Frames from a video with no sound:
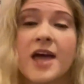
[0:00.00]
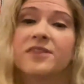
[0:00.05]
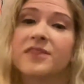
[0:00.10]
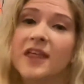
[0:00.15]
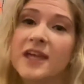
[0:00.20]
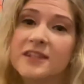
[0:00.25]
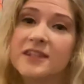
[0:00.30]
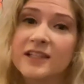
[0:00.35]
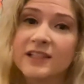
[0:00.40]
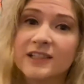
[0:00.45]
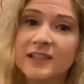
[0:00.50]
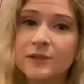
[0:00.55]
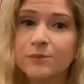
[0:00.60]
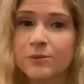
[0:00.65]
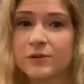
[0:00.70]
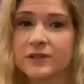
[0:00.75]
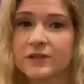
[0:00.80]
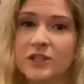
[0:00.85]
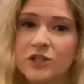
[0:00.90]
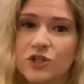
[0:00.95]
They
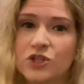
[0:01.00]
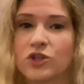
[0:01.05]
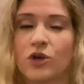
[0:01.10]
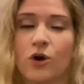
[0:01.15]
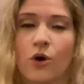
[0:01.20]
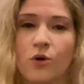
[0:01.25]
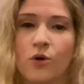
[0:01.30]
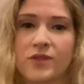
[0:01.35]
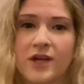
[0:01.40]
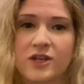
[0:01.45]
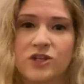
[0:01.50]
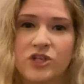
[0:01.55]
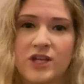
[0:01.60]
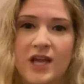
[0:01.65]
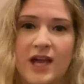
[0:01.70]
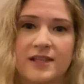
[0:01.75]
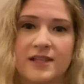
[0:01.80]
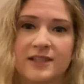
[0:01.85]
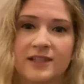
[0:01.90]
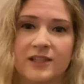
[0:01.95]
deliberately show that
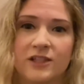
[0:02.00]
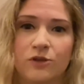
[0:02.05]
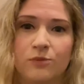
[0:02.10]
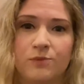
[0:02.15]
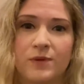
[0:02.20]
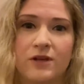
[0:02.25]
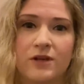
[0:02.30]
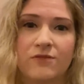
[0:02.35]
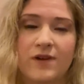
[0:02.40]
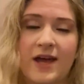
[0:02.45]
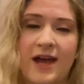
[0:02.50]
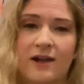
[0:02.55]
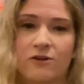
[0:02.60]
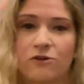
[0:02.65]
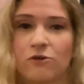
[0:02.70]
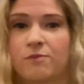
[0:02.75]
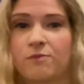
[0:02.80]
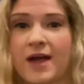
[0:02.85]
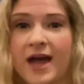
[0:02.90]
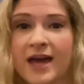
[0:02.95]
she has a little bit of
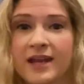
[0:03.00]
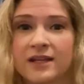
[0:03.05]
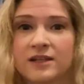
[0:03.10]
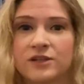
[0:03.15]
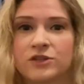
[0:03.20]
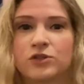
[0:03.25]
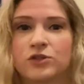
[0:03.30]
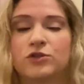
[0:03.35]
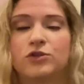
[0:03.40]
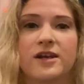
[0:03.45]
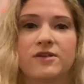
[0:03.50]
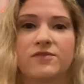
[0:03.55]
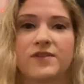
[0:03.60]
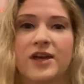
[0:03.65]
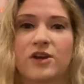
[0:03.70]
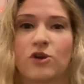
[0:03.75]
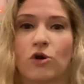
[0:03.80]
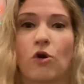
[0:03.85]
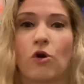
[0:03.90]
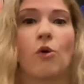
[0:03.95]
acrobatics to kind of
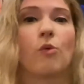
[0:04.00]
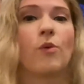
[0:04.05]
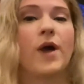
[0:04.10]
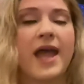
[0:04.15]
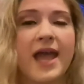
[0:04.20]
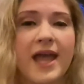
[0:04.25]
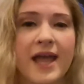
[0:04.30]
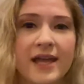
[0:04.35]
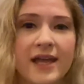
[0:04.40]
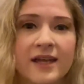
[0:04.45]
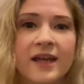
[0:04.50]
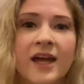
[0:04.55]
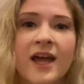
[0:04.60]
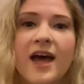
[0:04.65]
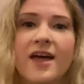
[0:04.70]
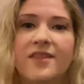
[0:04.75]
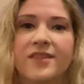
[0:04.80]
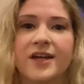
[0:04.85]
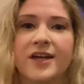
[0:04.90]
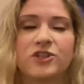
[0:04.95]
get her away,
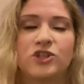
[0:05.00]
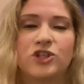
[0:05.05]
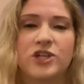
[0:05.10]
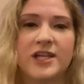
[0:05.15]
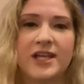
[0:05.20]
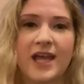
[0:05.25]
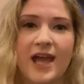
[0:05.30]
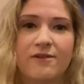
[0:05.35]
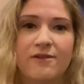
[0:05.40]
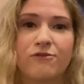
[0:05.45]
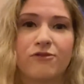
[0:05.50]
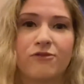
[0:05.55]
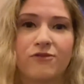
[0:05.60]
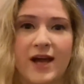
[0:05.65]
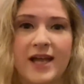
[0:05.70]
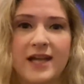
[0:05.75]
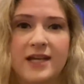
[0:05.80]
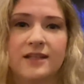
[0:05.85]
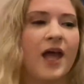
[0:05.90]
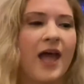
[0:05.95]
that she can
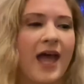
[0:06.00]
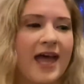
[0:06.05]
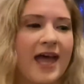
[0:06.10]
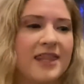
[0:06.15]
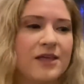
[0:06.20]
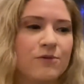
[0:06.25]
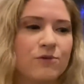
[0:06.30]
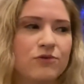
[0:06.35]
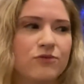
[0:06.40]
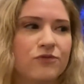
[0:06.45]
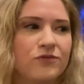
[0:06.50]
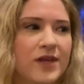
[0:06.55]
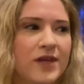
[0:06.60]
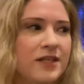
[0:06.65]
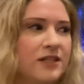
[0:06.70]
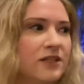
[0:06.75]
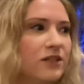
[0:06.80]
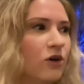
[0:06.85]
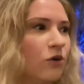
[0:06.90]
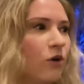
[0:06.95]
fight. And then with
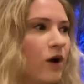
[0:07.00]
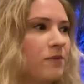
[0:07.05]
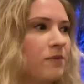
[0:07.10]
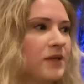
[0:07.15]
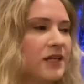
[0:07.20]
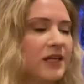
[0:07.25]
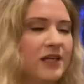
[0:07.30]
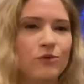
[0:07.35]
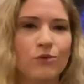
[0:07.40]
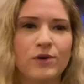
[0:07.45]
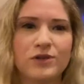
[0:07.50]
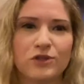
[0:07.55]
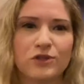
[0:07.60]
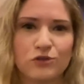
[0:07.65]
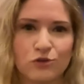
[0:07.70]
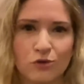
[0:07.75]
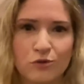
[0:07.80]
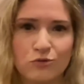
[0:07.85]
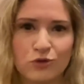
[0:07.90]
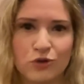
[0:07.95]
Finn, you know, I mean, he was
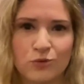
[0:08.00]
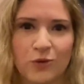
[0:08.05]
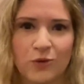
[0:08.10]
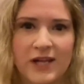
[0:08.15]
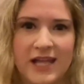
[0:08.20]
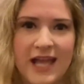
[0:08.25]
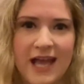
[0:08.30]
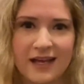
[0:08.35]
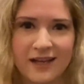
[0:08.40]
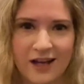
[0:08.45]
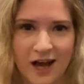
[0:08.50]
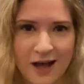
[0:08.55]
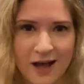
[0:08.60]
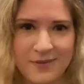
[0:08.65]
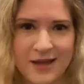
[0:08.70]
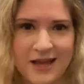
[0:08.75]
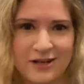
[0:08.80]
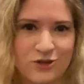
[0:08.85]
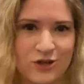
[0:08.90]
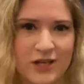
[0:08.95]
a stormtrooper. He had
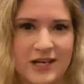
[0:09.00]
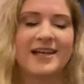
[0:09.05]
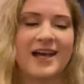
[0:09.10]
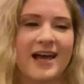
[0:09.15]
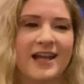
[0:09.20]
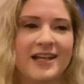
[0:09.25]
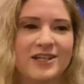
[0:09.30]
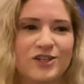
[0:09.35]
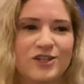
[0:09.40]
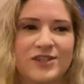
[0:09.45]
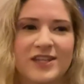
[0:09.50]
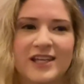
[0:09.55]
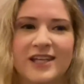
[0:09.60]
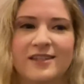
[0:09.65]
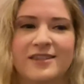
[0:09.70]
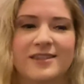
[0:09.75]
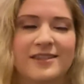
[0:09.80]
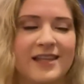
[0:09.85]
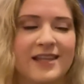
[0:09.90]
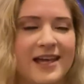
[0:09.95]
combat training. I just think
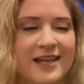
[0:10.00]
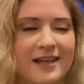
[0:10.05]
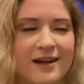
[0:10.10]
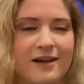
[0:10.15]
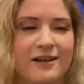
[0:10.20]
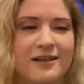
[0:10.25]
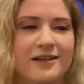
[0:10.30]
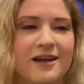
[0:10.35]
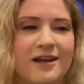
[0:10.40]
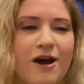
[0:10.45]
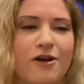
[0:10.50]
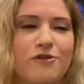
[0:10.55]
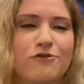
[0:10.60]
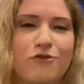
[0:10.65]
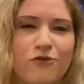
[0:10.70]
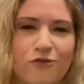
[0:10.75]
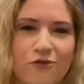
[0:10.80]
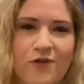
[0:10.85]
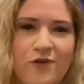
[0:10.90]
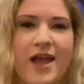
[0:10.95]
it's like an
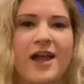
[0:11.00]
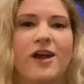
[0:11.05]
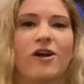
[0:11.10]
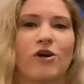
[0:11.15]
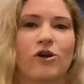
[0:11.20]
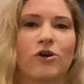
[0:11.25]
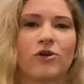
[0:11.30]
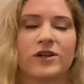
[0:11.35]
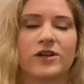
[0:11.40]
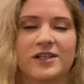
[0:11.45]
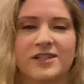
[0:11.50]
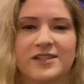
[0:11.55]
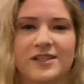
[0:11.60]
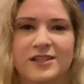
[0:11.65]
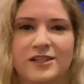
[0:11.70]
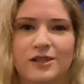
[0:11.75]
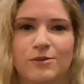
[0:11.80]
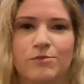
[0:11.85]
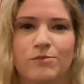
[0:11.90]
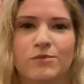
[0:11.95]
unfair
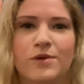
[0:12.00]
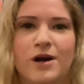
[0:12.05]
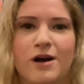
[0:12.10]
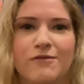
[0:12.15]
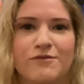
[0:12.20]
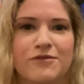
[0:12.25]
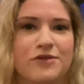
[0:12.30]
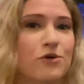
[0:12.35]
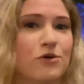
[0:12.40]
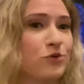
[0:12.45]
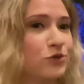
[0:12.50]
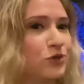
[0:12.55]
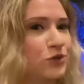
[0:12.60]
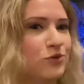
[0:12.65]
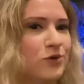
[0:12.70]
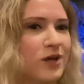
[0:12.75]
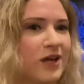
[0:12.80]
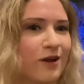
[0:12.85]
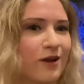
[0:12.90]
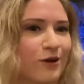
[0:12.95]
criticism of those
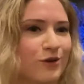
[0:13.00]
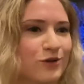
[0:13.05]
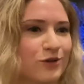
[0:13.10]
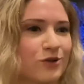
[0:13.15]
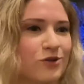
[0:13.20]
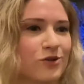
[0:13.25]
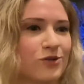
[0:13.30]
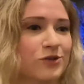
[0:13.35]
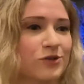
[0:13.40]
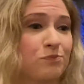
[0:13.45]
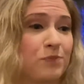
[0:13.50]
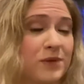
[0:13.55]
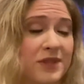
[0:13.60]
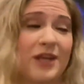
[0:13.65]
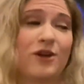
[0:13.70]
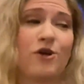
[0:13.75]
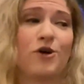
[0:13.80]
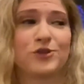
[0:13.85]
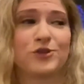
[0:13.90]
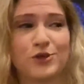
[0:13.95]
two characters, but
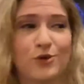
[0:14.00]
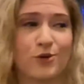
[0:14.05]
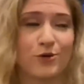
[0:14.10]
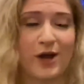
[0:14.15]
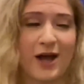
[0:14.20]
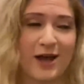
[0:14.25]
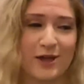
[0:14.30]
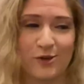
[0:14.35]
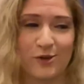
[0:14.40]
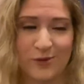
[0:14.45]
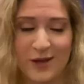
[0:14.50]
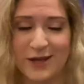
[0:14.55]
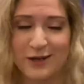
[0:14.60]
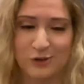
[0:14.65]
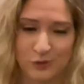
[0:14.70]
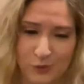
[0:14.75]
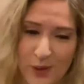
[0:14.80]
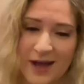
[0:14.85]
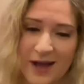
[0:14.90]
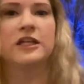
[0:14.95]
then also Kylo Ren
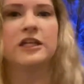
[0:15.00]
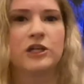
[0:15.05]
as well.